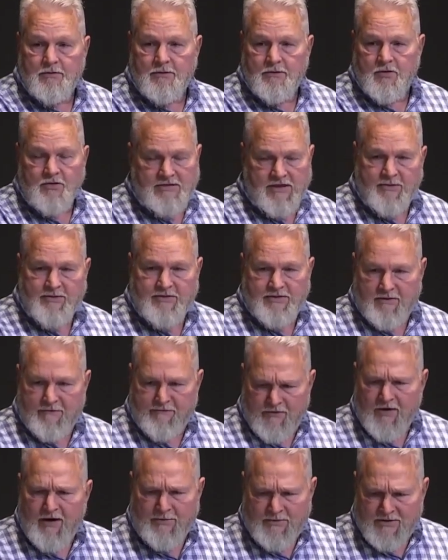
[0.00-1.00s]
Of course, I
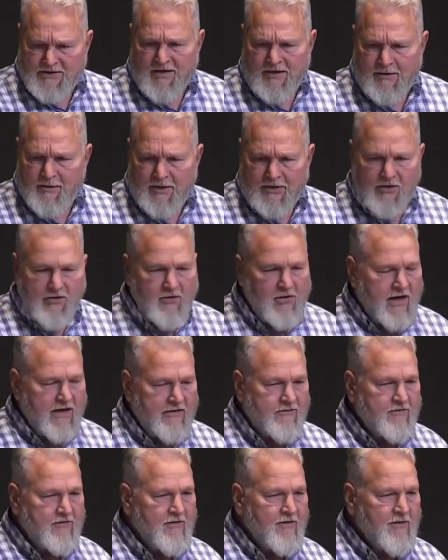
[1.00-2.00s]
was talking about you
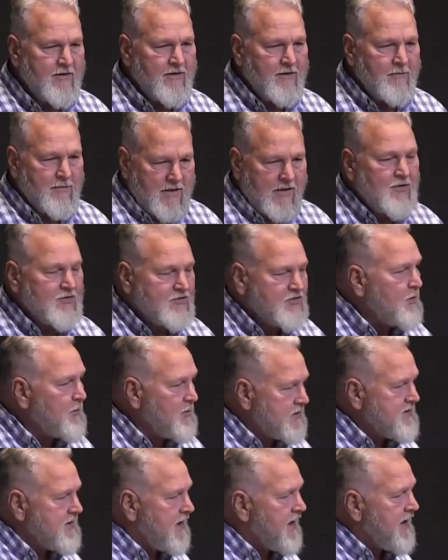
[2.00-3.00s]
guys, but so
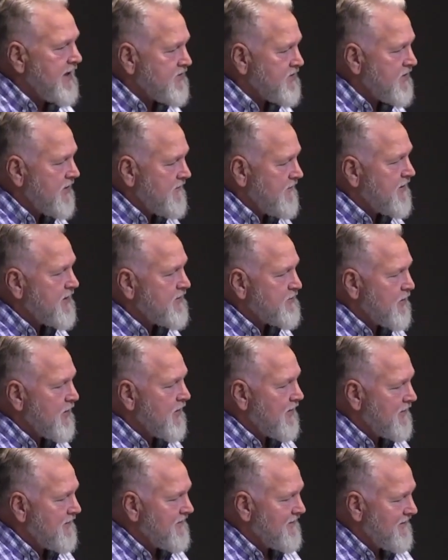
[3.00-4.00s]
was the nation of
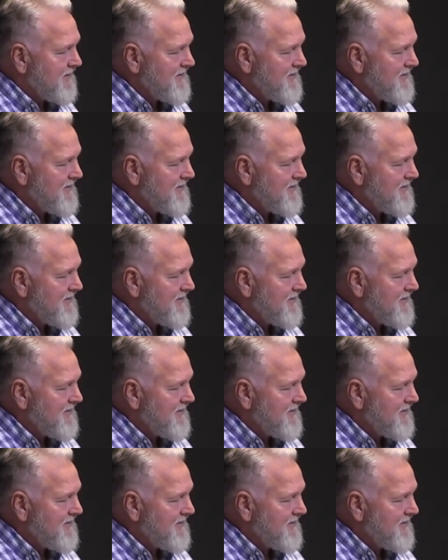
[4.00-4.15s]
Israel.